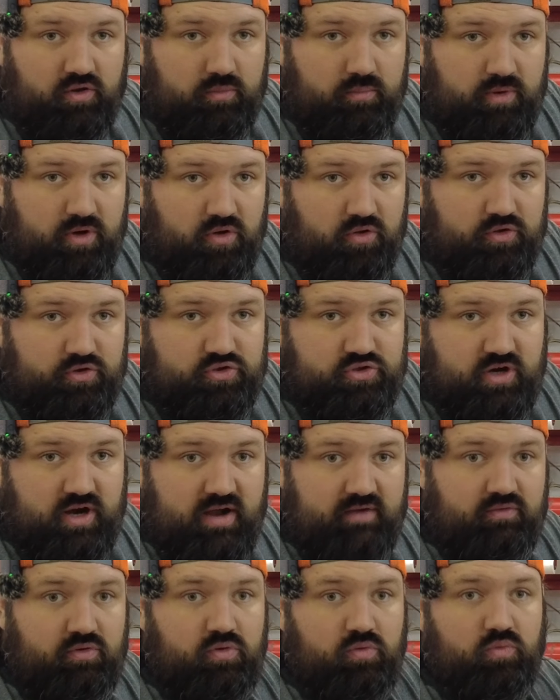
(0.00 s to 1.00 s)
in the middle of the
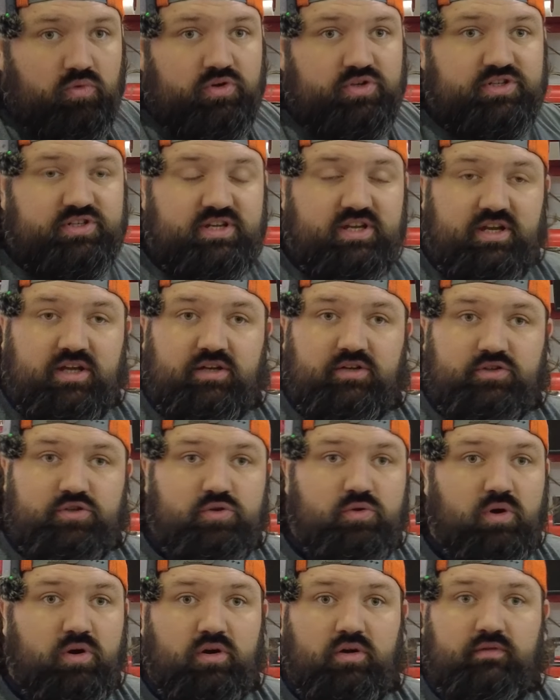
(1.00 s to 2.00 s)
travel, we're seeing
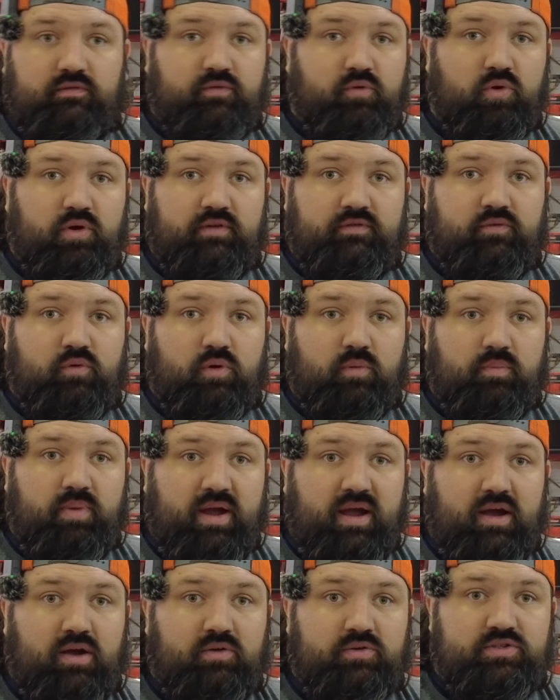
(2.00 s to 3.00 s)
244
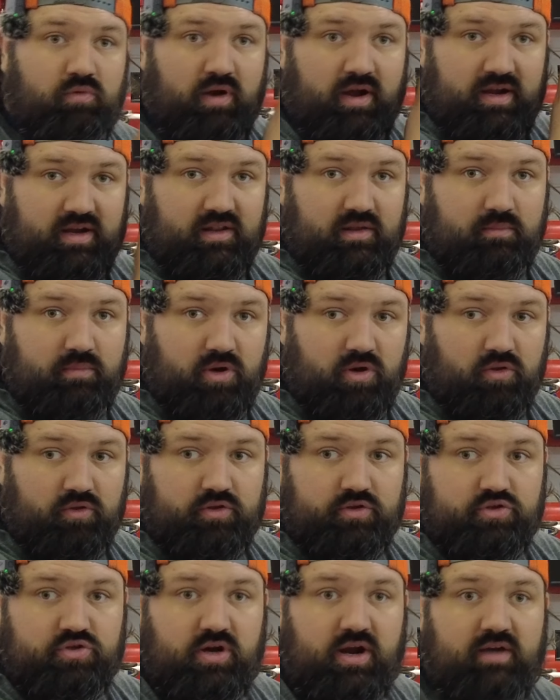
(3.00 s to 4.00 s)
pounds right in the middle of
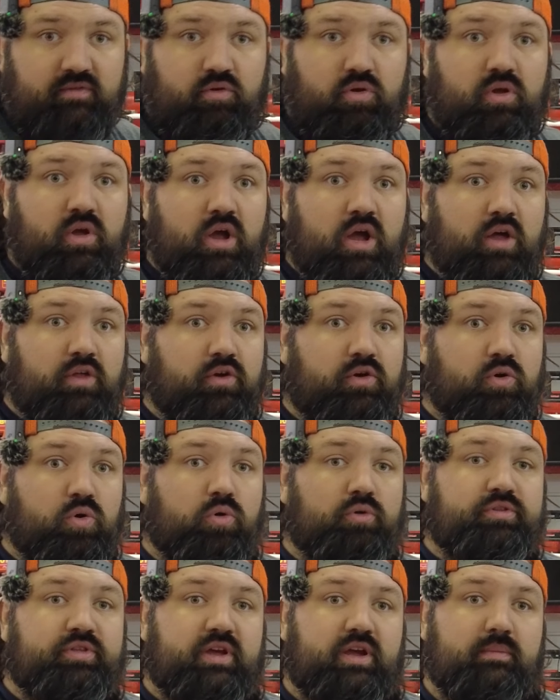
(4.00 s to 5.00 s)
the travel. The
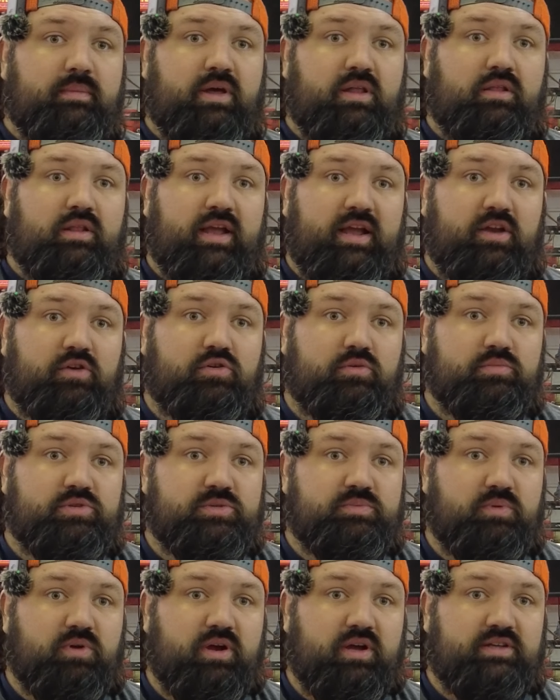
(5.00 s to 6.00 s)
cool thing about Landrum
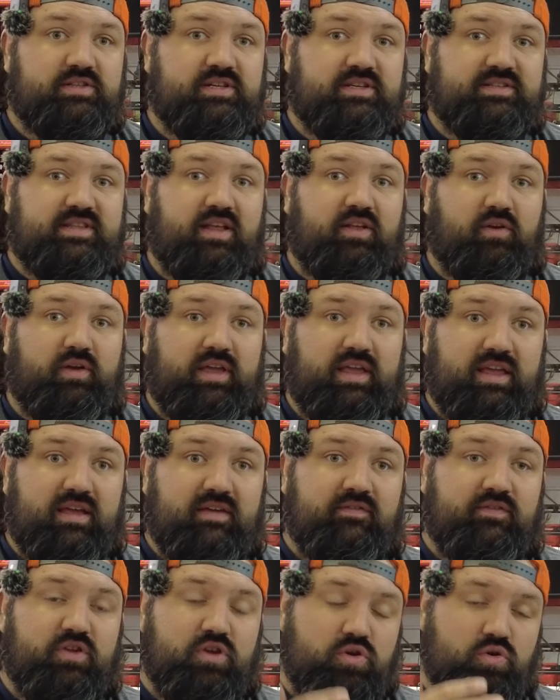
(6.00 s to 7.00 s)
Springs is they'll
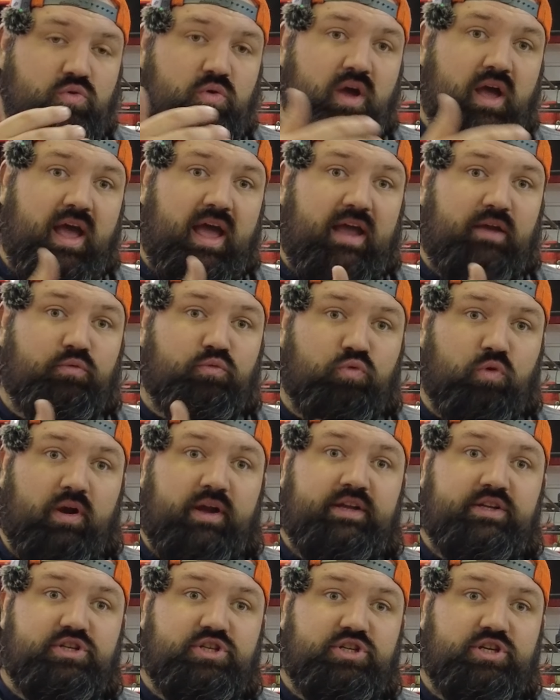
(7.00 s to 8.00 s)
give you a
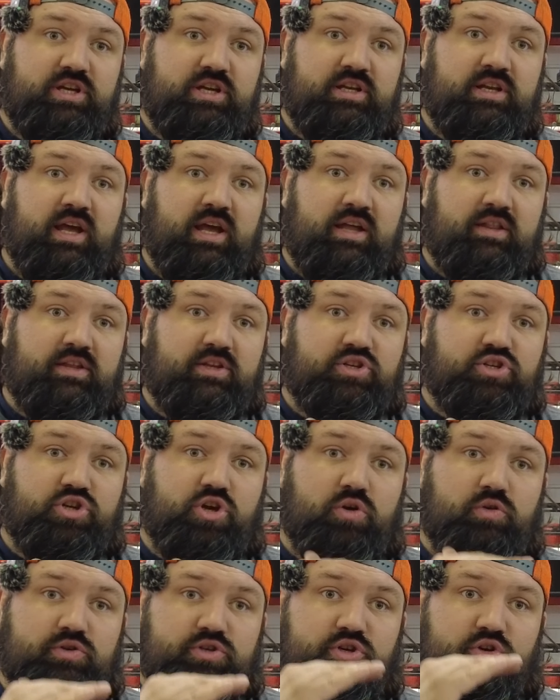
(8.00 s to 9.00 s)
rate sheet that
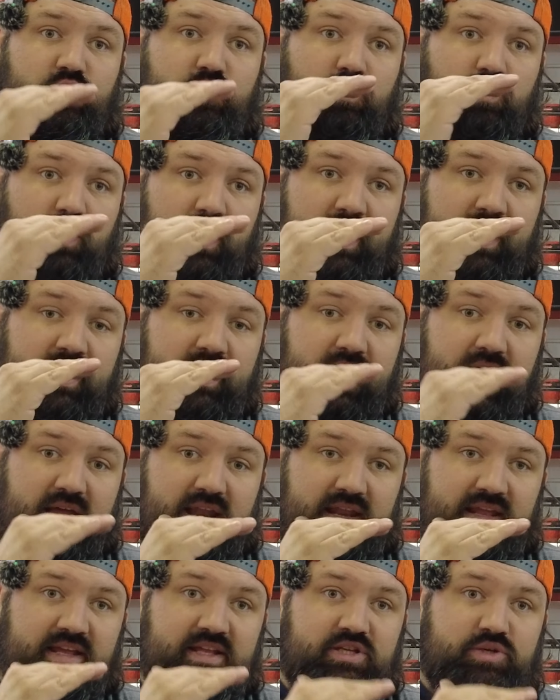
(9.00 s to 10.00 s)
shows your rate at
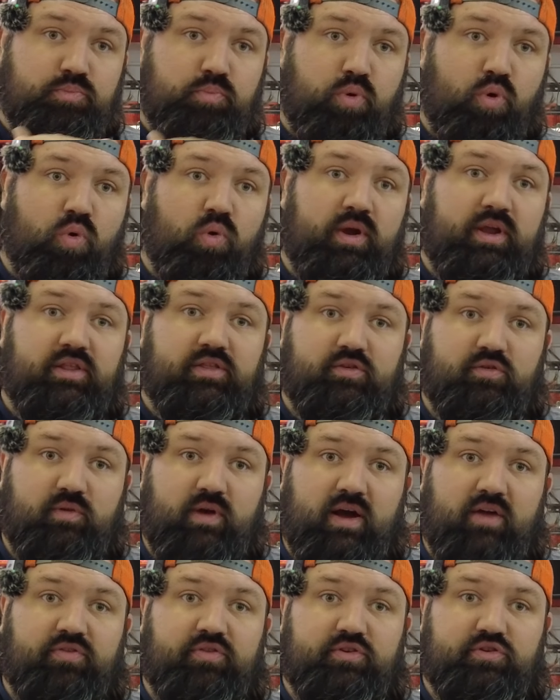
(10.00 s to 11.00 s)
each point
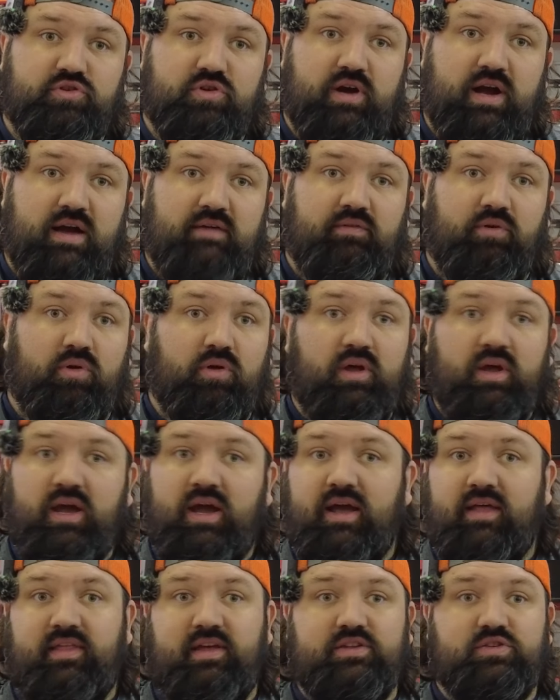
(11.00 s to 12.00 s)
throughout the travel,
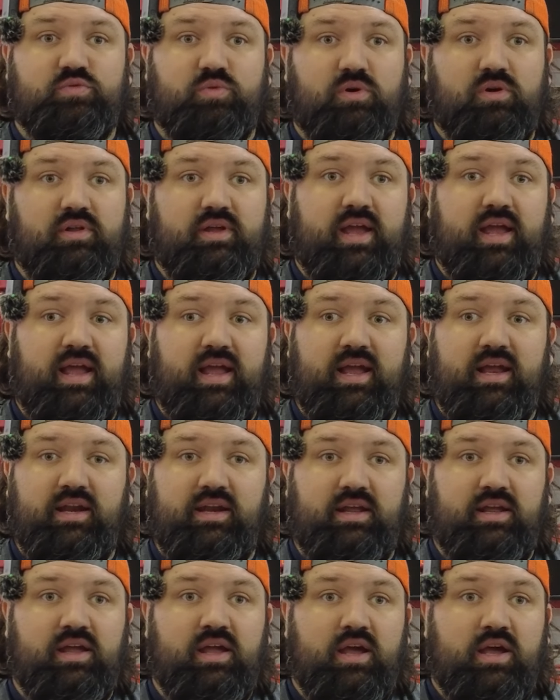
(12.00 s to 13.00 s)
and that's really
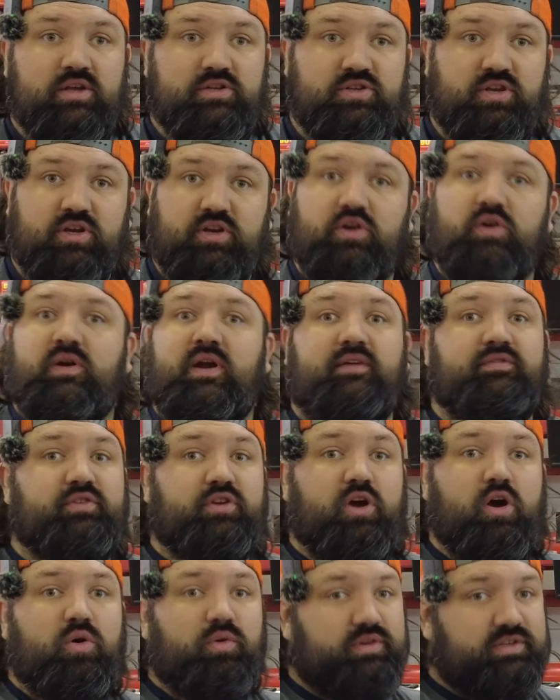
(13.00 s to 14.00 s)
handy so you don't have to
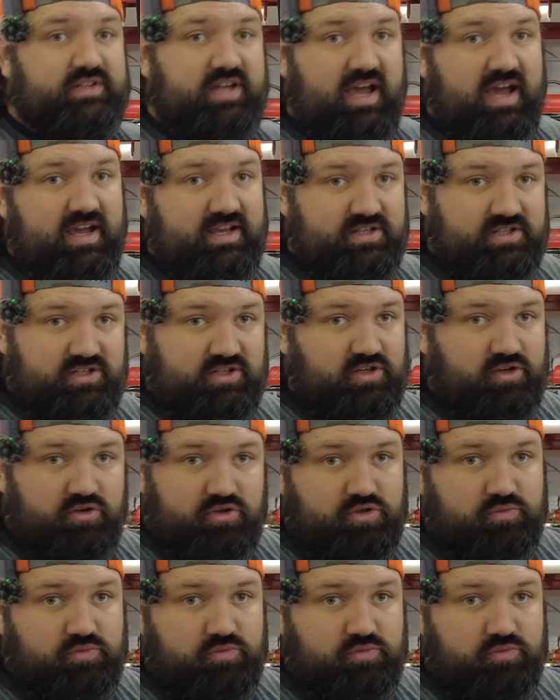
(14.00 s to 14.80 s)
go and test your